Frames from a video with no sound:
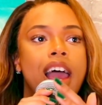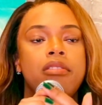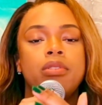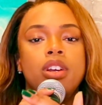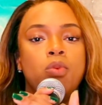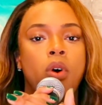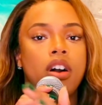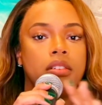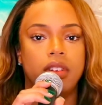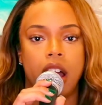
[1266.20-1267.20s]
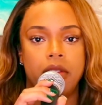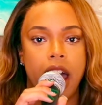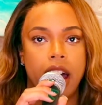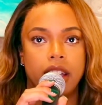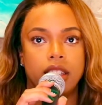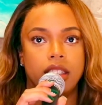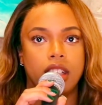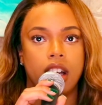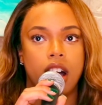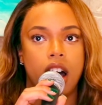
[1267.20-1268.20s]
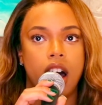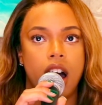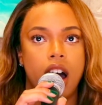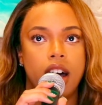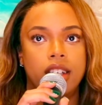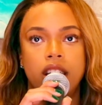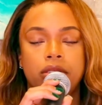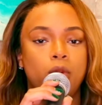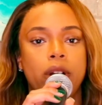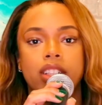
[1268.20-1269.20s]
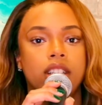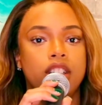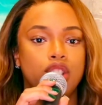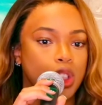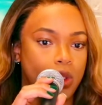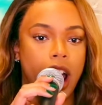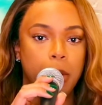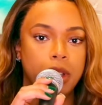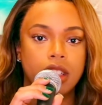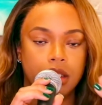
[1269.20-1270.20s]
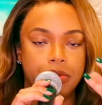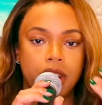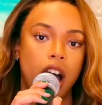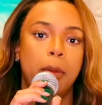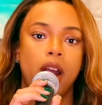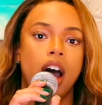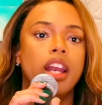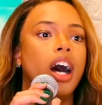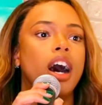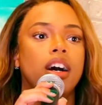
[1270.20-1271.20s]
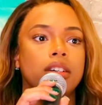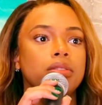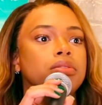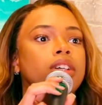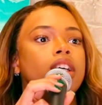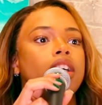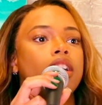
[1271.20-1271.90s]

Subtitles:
Every walk of life has a different way to describe this phenomenon of